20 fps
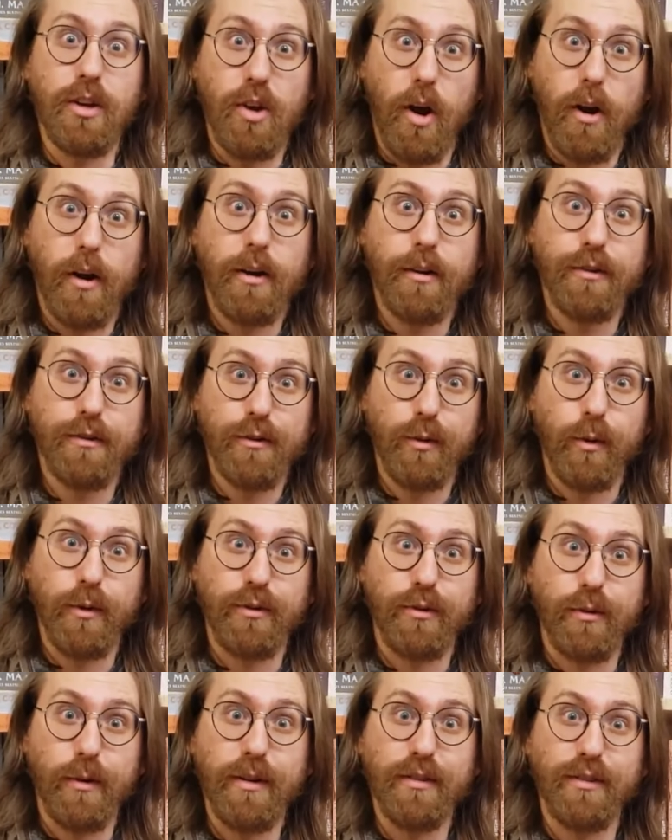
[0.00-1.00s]
dark
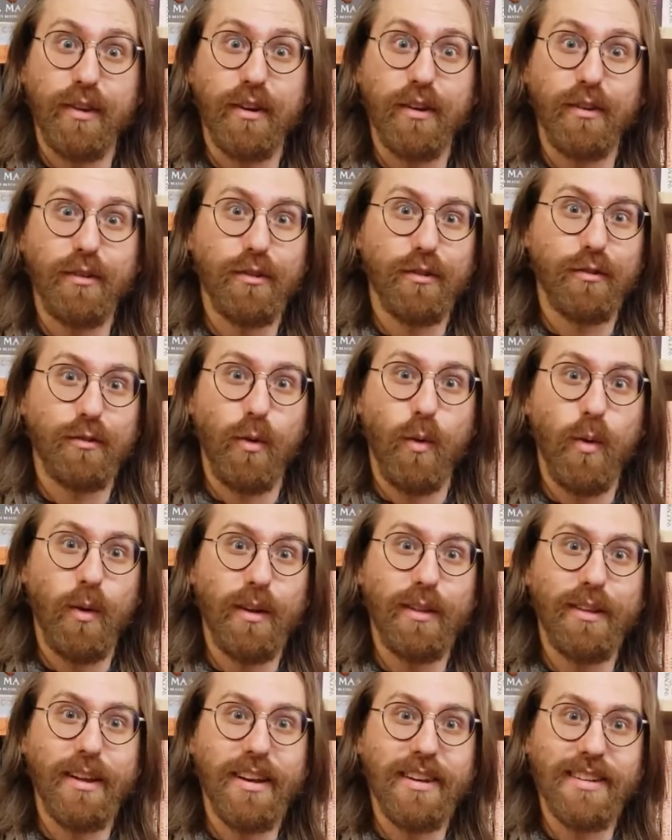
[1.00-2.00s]
sorceress and
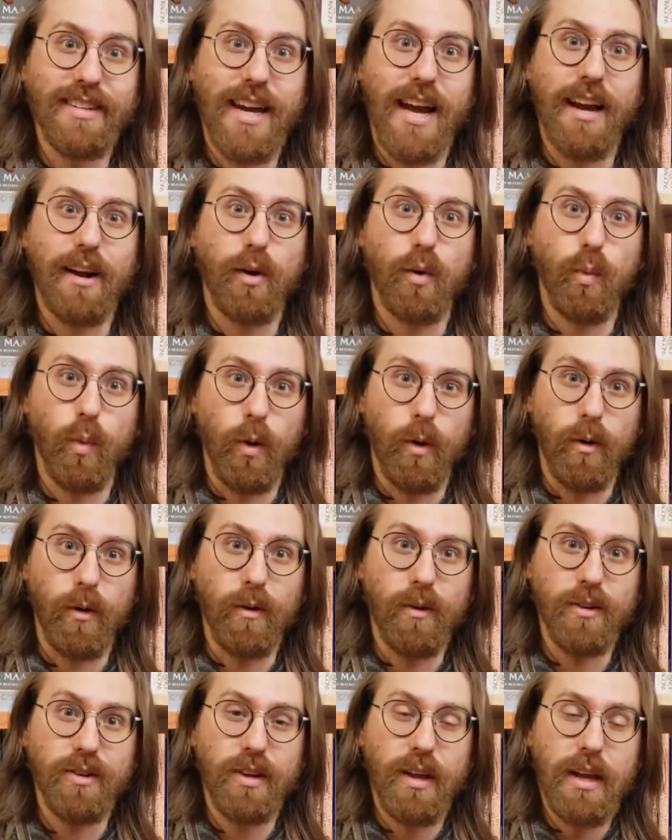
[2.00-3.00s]
destroy the entire
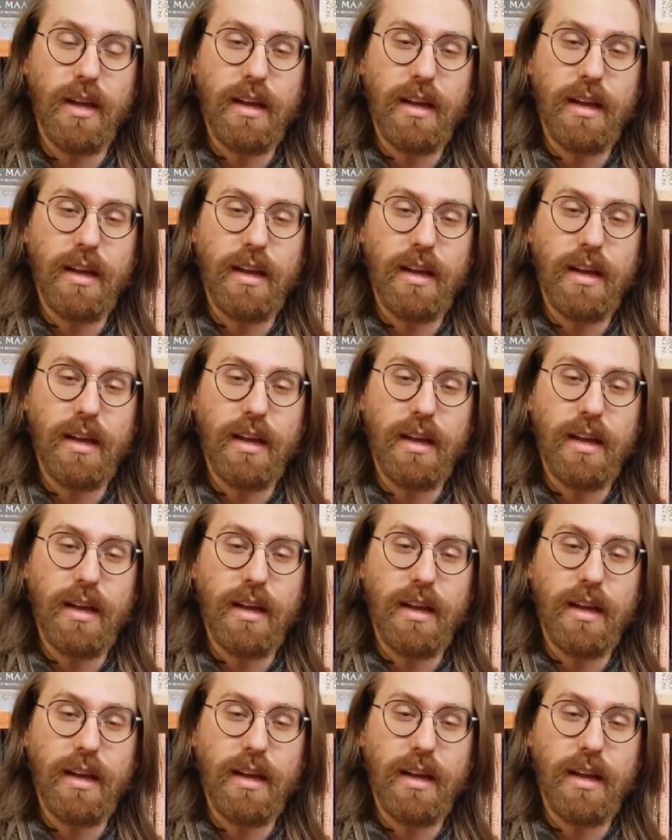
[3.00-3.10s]
world.